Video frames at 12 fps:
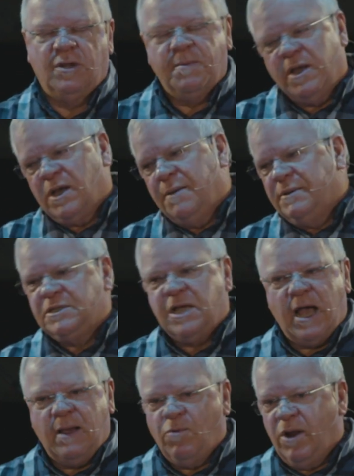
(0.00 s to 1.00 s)
There may come a
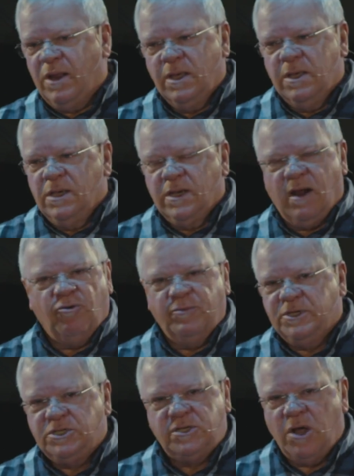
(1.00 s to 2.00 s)
time when
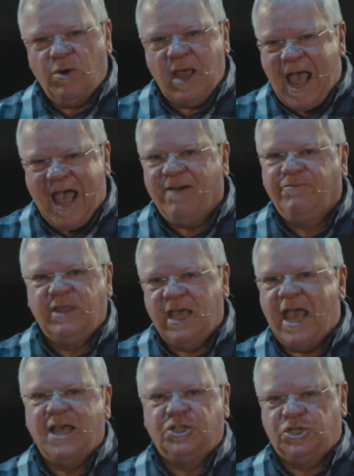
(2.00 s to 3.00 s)
governments don't have
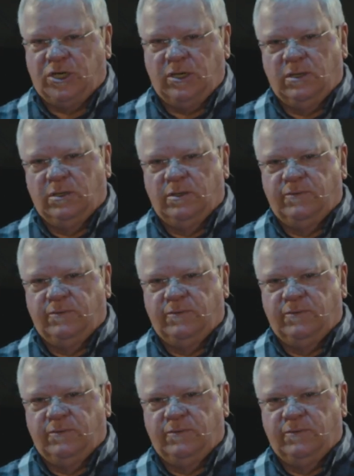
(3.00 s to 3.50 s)
the answer